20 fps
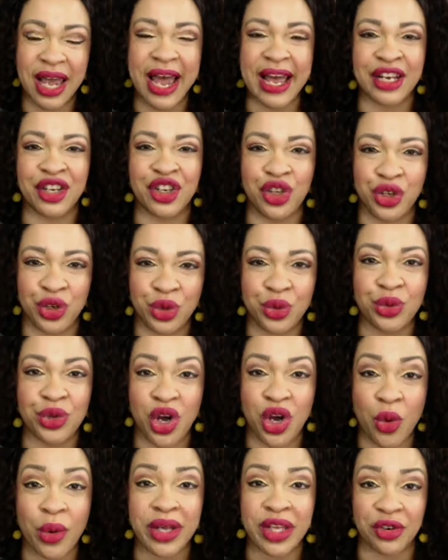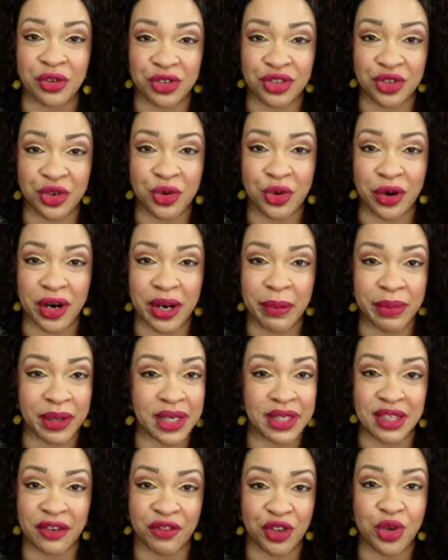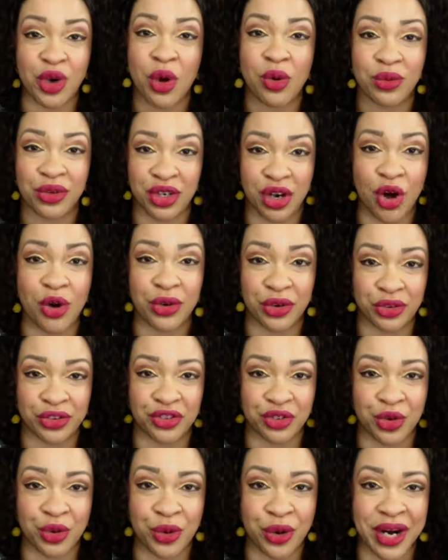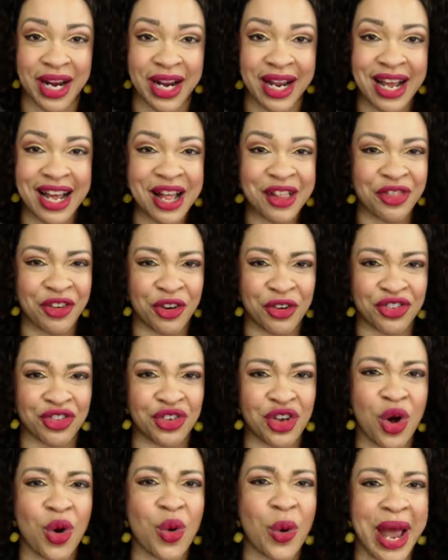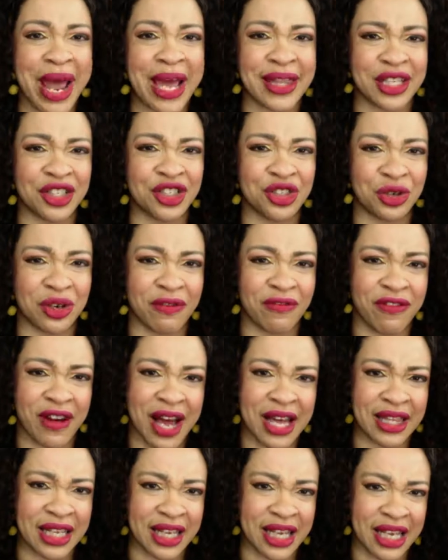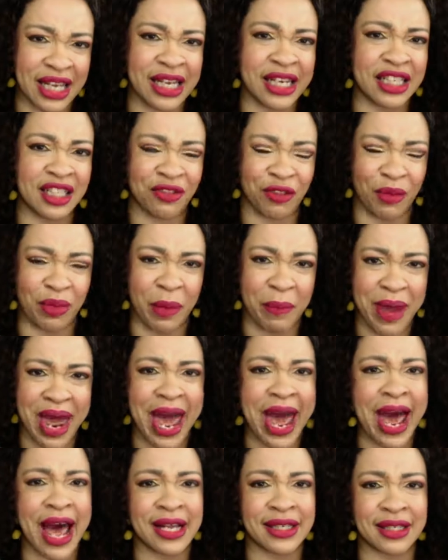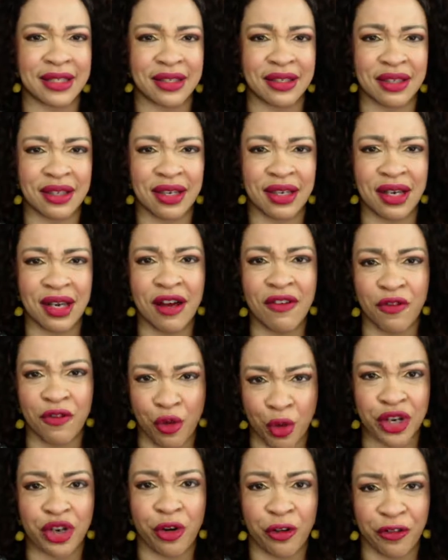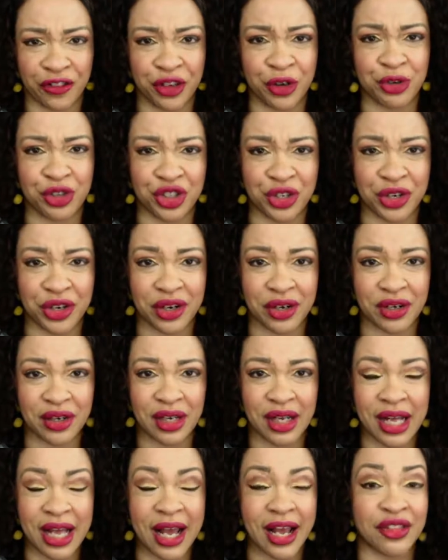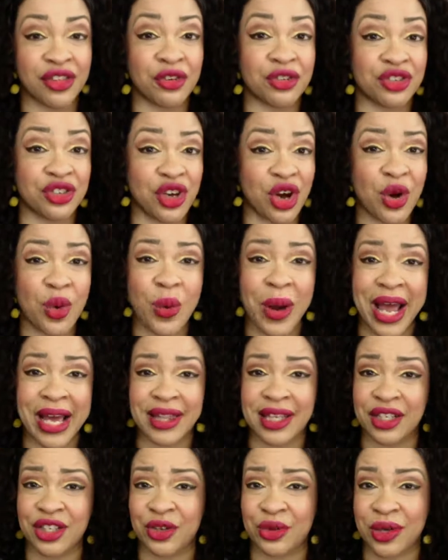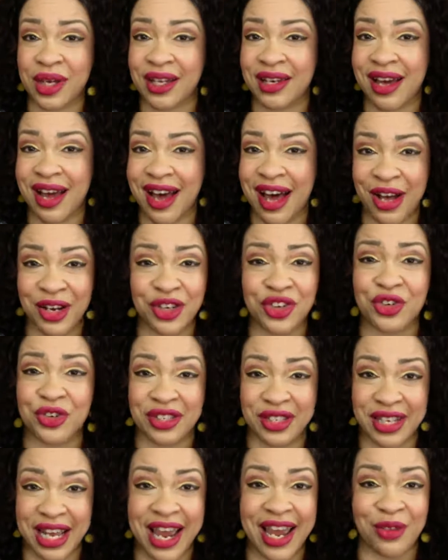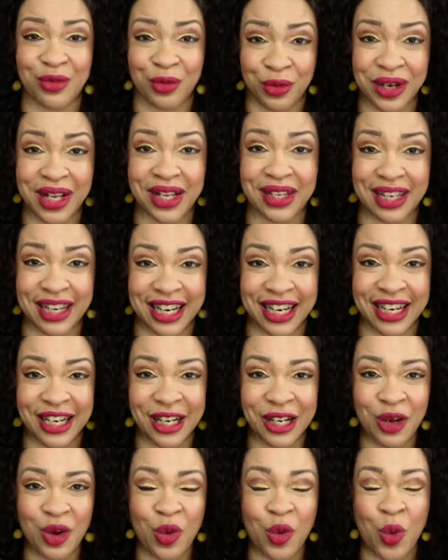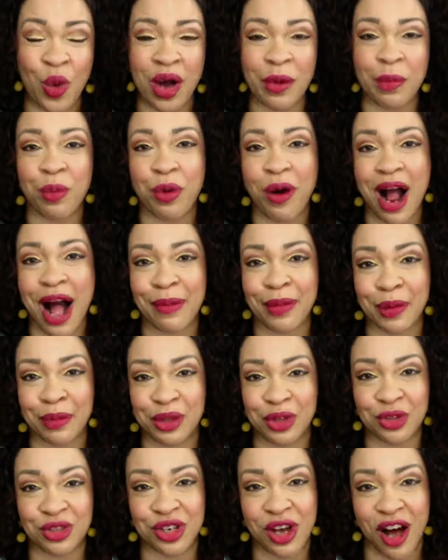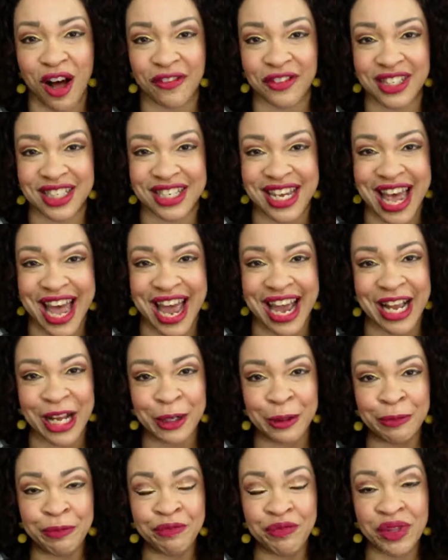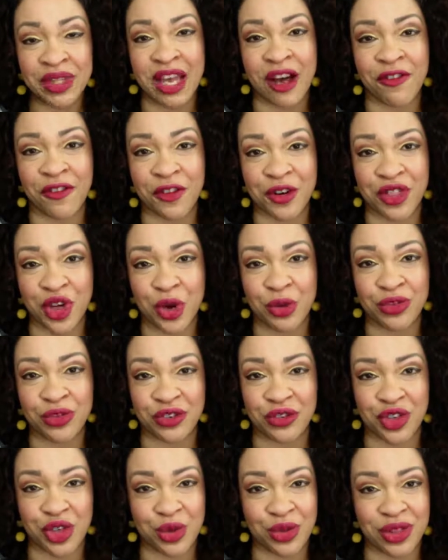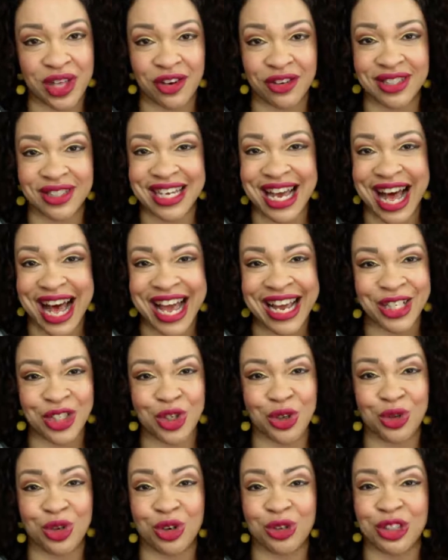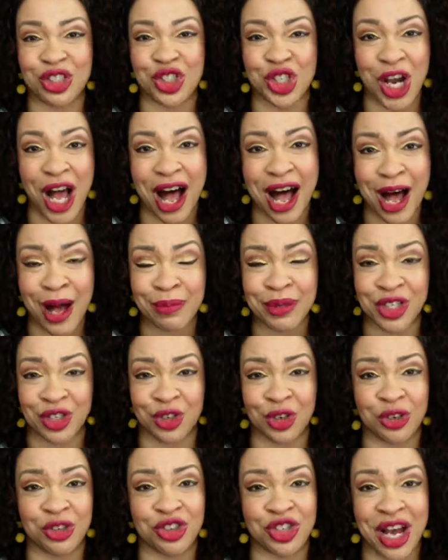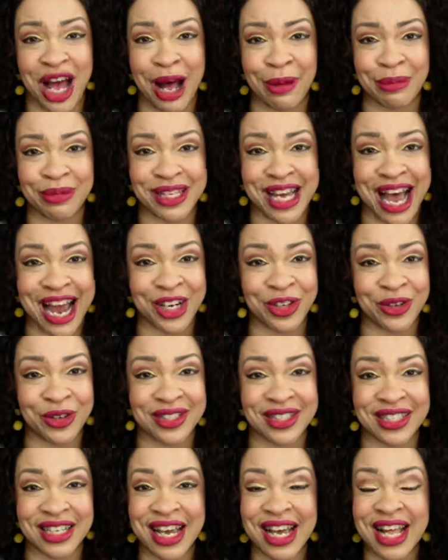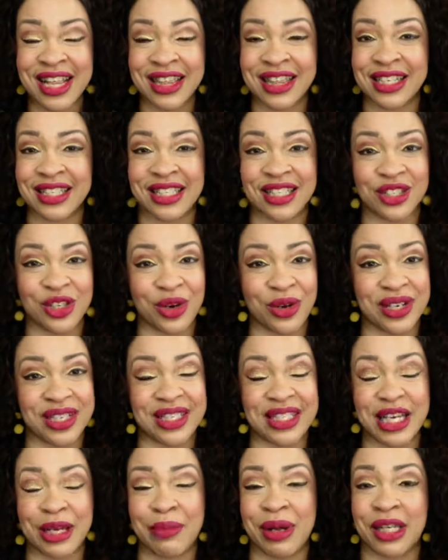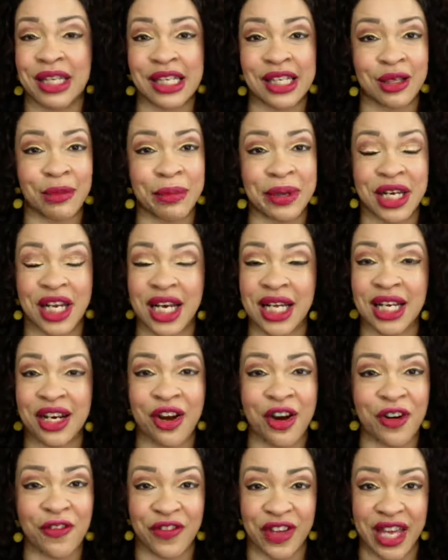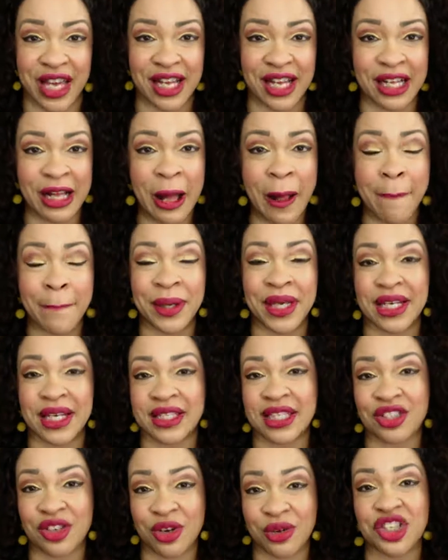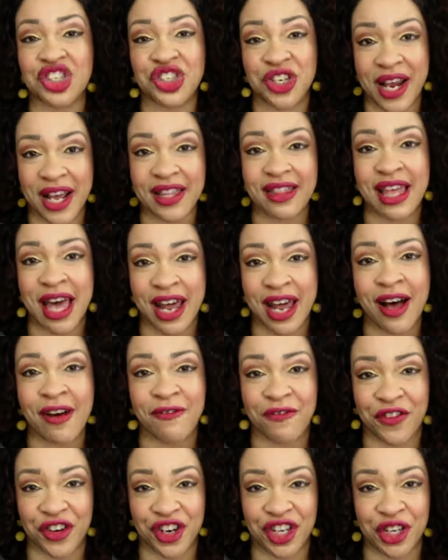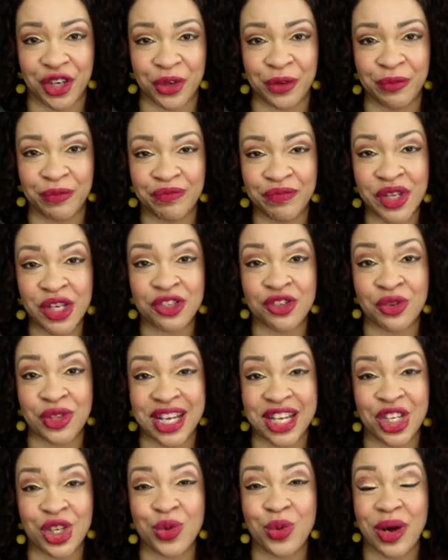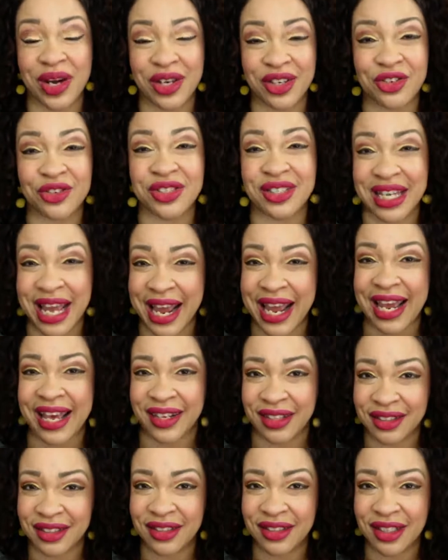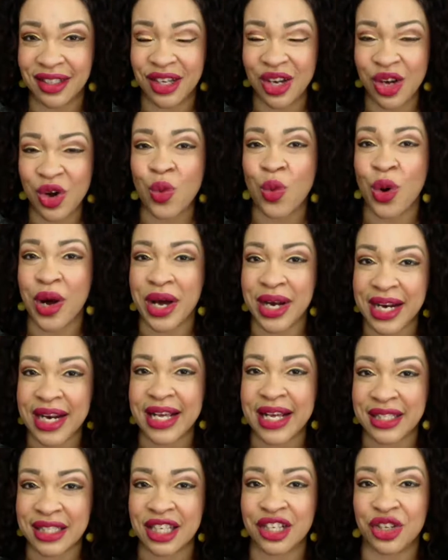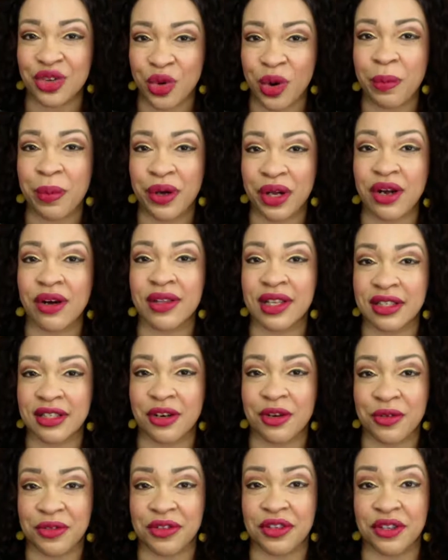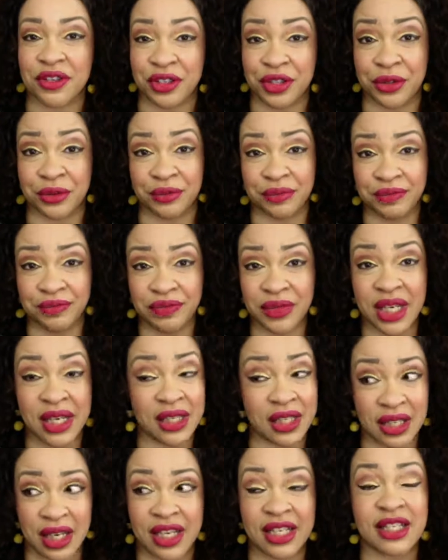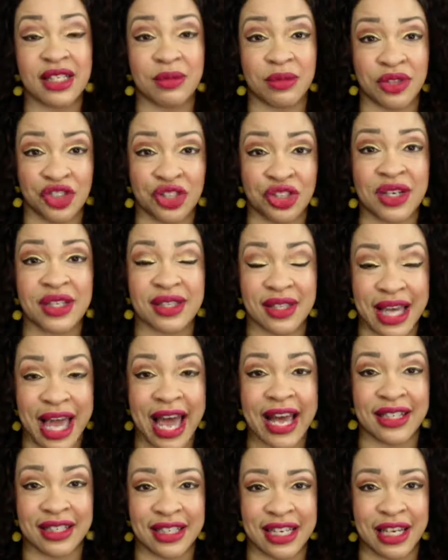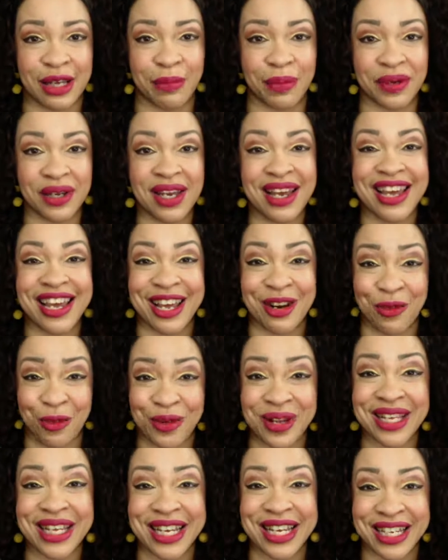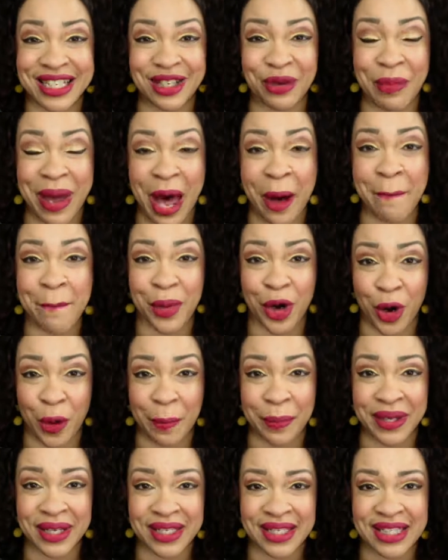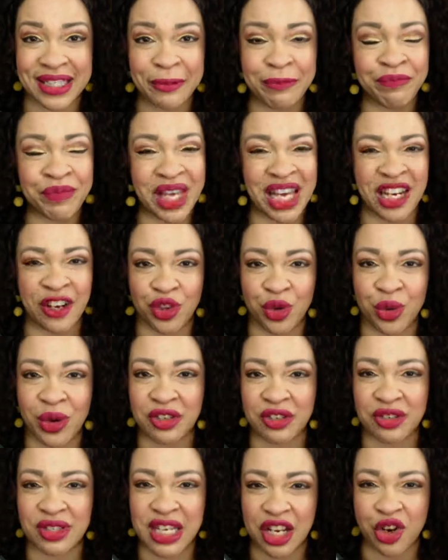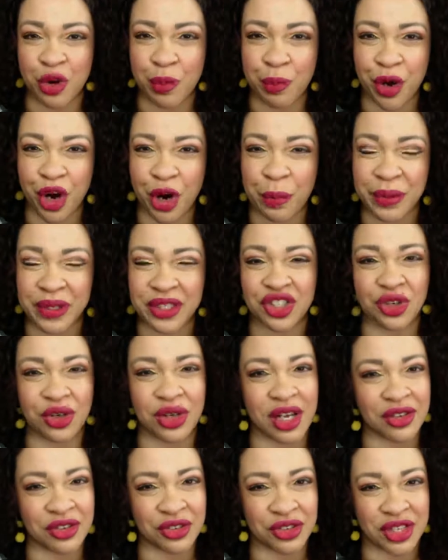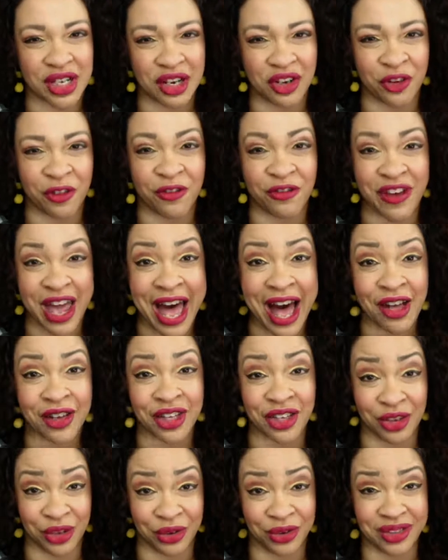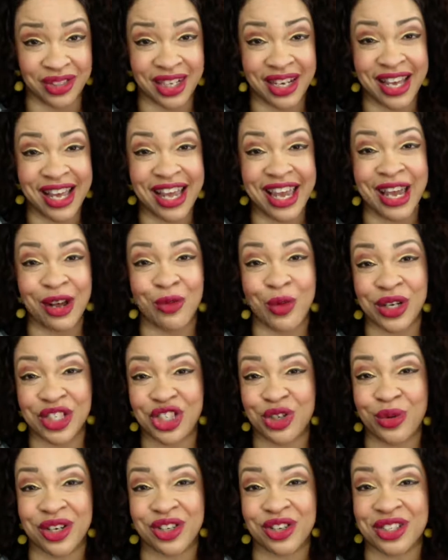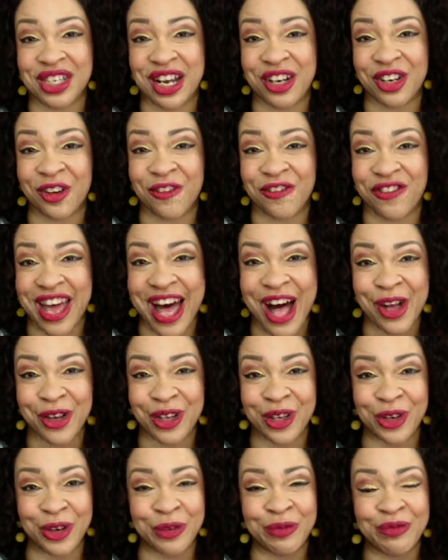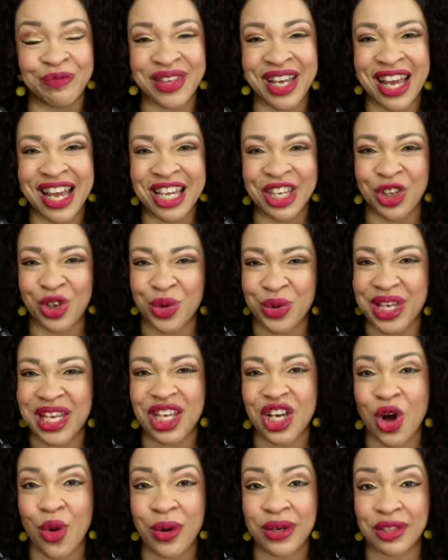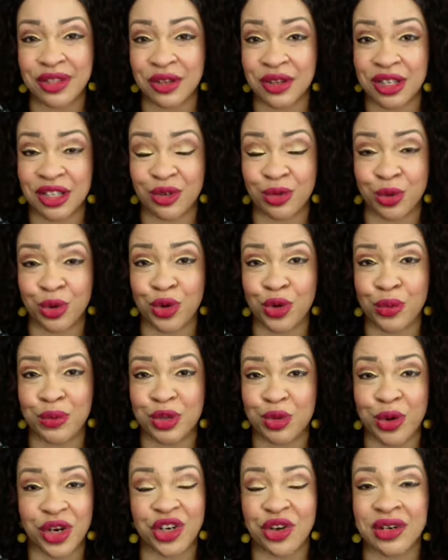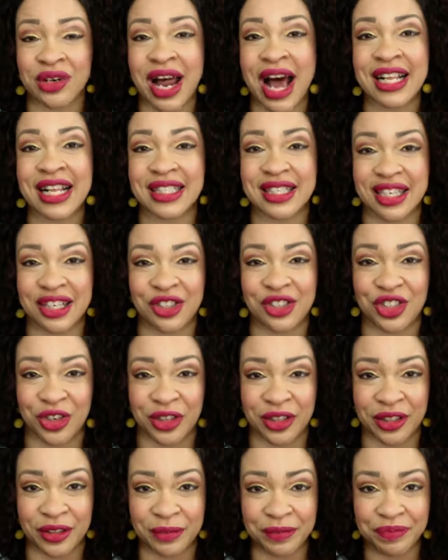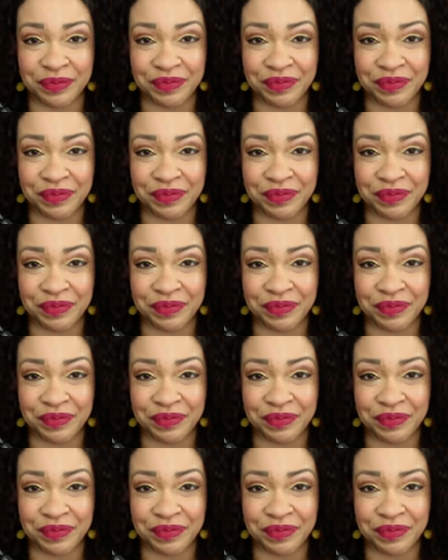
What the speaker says: and you knowing your story. Because if you don't know your story, there's no way that you can find the keys from the past for your future. And there's no way that you can understand really what problem you solve today. Now, for those of you that are tied to your jobs and your job titles, this is going to seem a little bit unnerving because it's going to shake that up for you so that you understand what it is that you are put on this earth to do. It's just that deep. It really is about purpose. And if you understand your purpose, you'll understand your value. And once you understand your value, you can go into these rooms where you're not centered